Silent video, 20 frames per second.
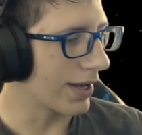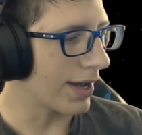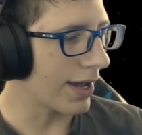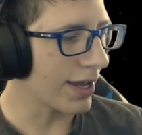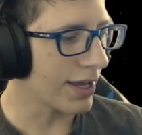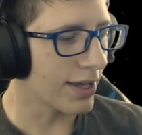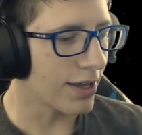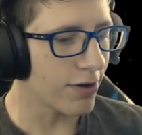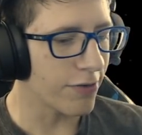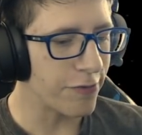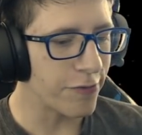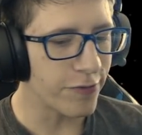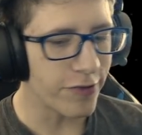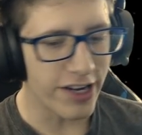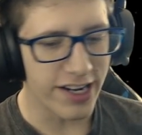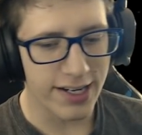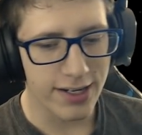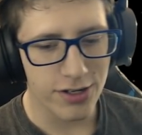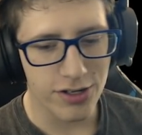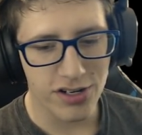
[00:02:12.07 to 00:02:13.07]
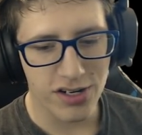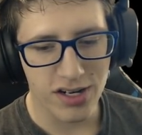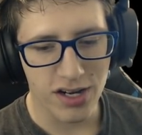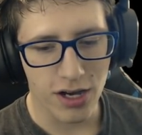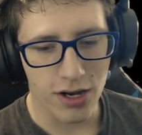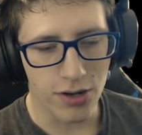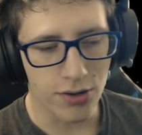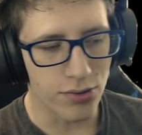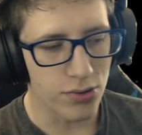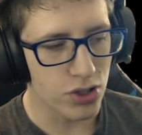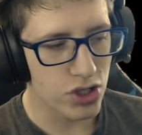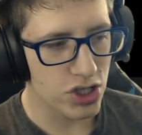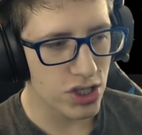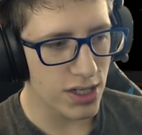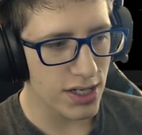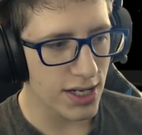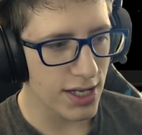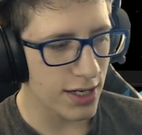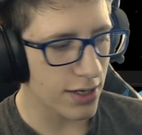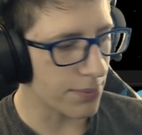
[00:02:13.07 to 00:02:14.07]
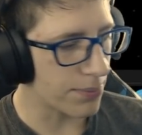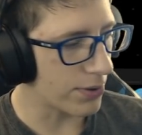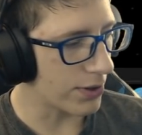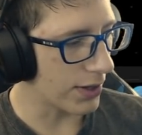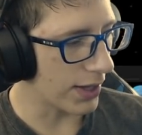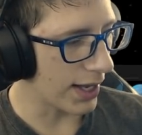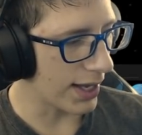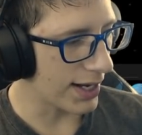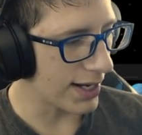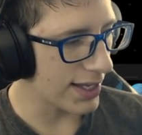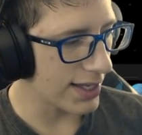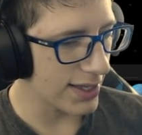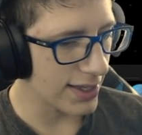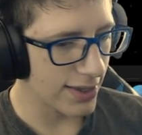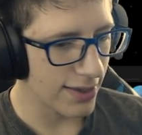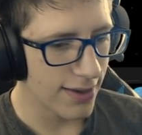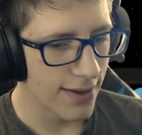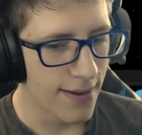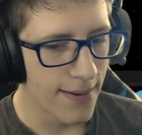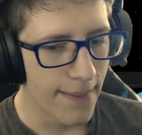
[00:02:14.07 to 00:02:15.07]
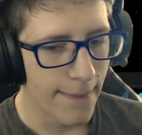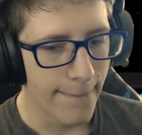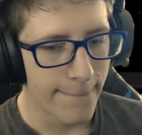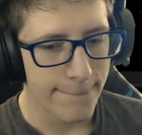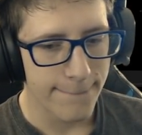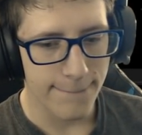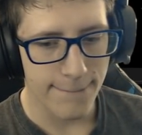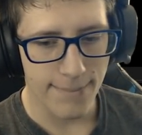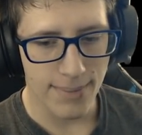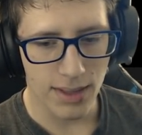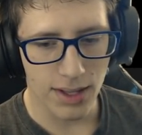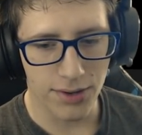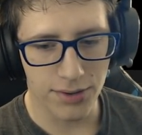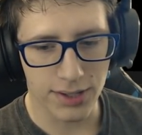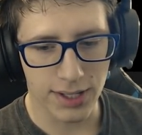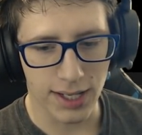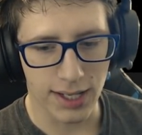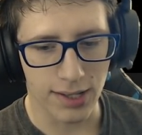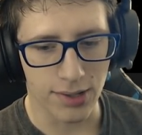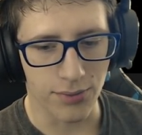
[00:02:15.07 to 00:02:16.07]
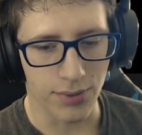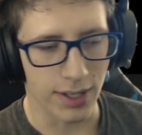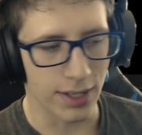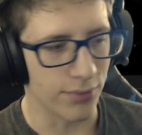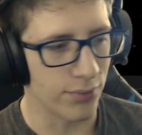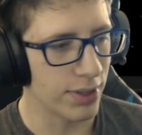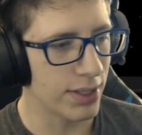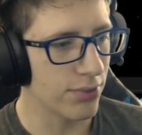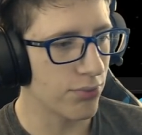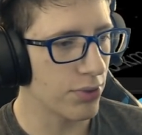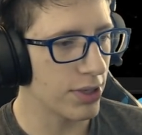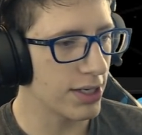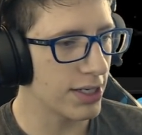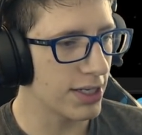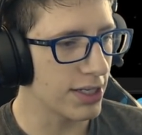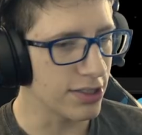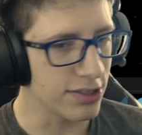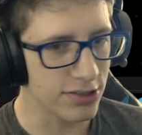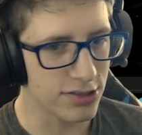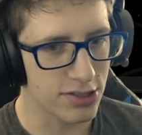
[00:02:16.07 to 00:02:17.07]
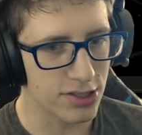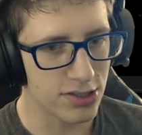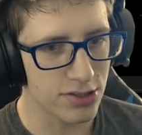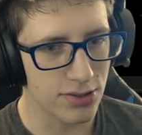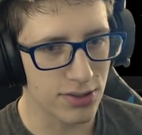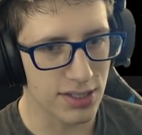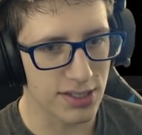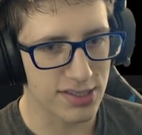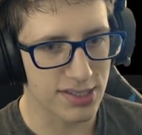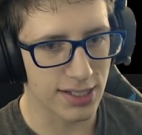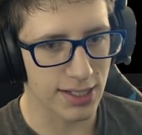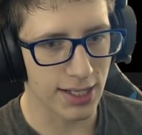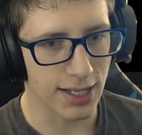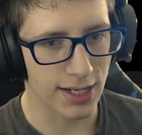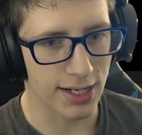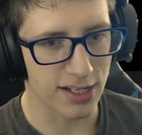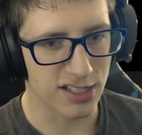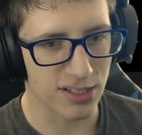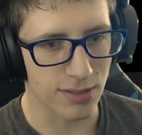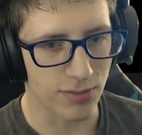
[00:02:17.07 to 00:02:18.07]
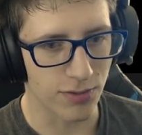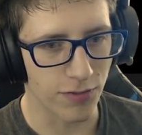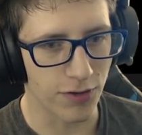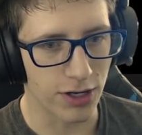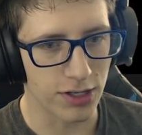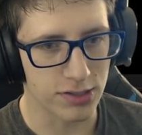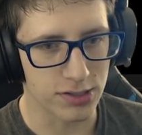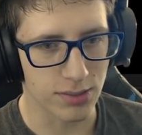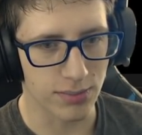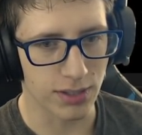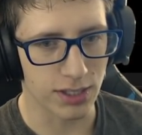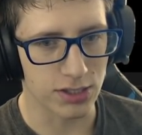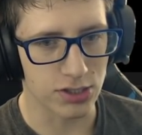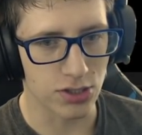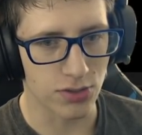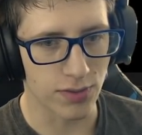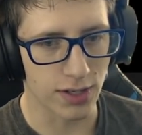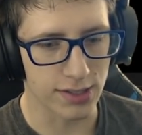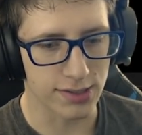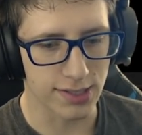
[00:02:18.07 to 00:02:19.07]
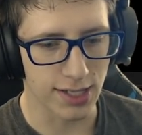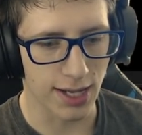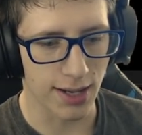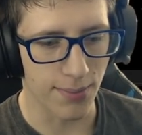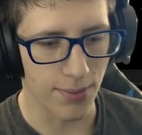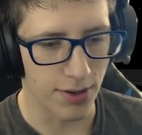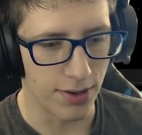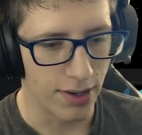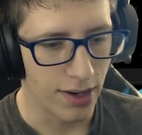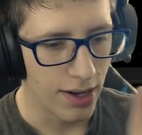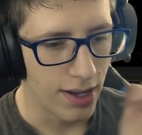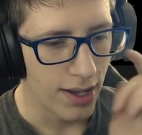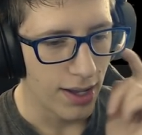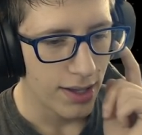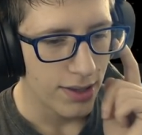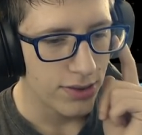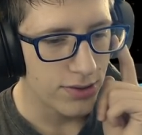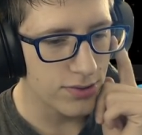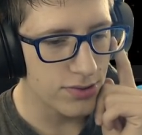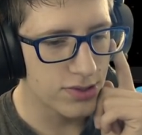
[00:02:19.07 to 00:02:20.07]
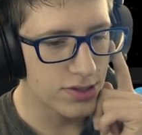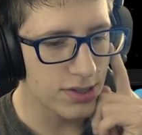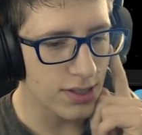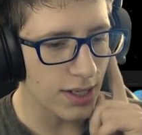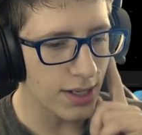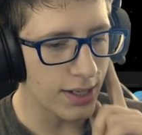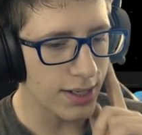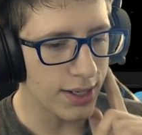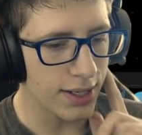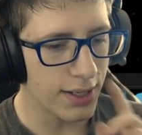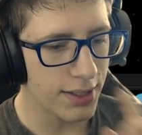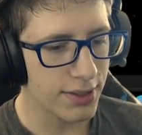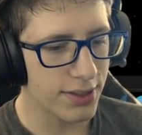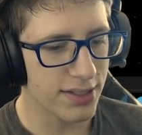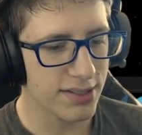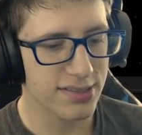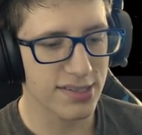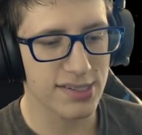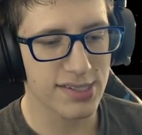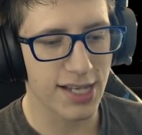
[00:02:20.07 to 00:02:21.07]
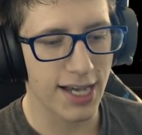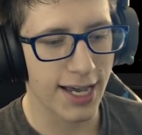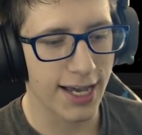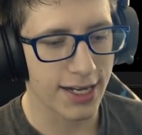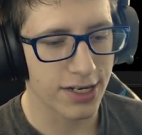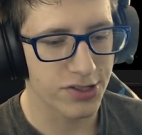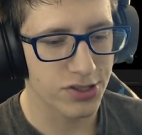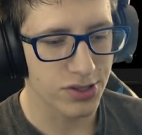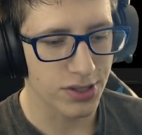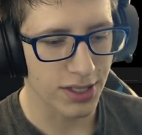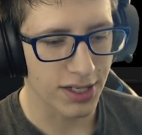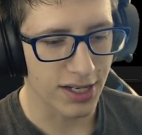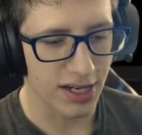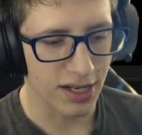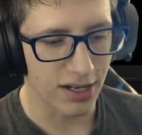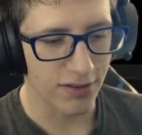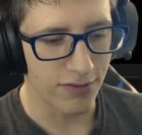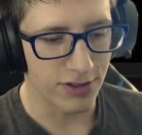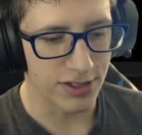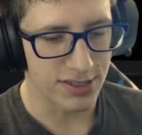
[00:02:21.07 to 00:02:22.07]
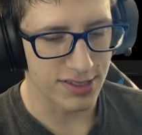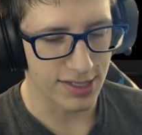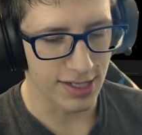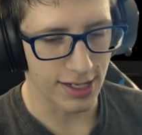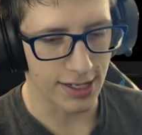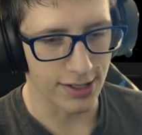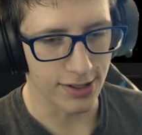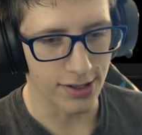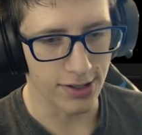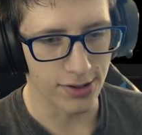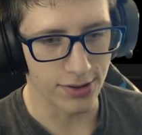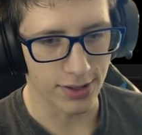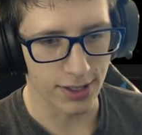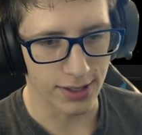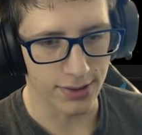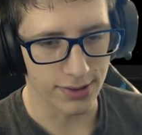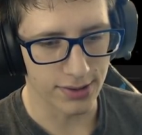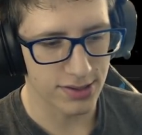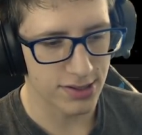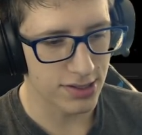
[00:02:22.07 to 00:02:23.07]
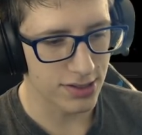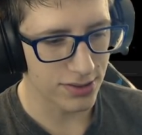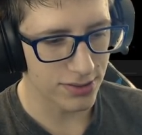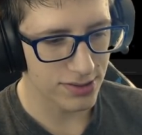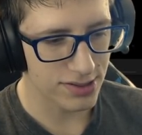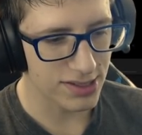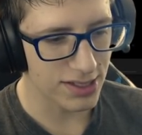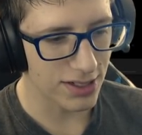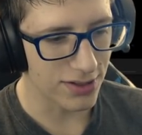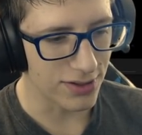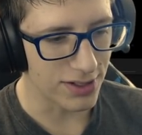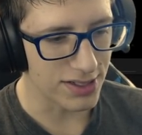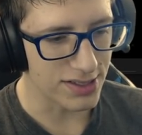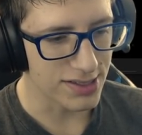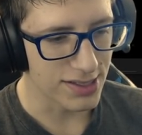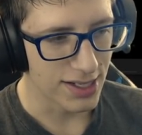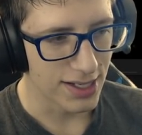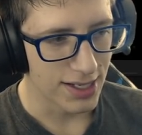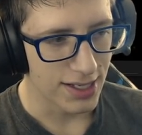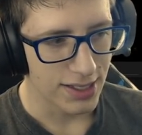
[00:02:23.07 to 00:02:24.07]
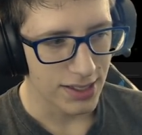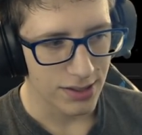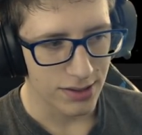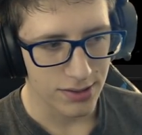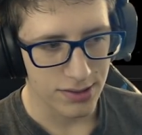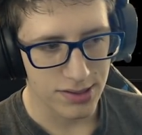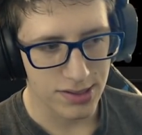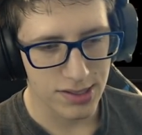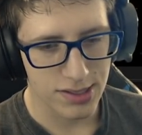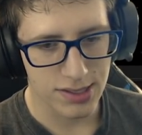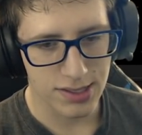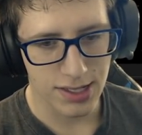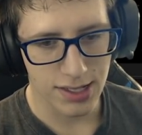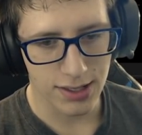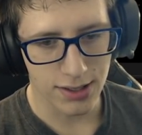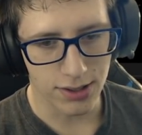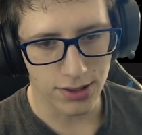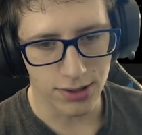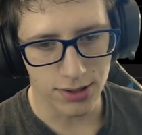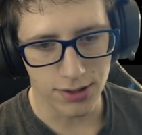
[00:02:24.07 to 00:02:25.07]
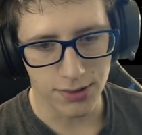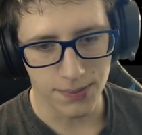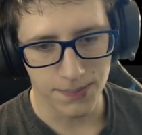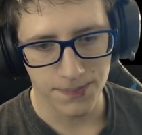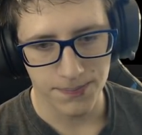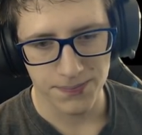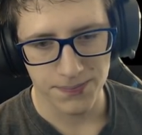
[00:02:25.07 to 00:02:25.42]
I can fire an ocean at a planet? Okay, wait, we, we need to do this again, except fire something directly at Mars. There's, this is actually kind of insane. Okay, let's do Ceres still.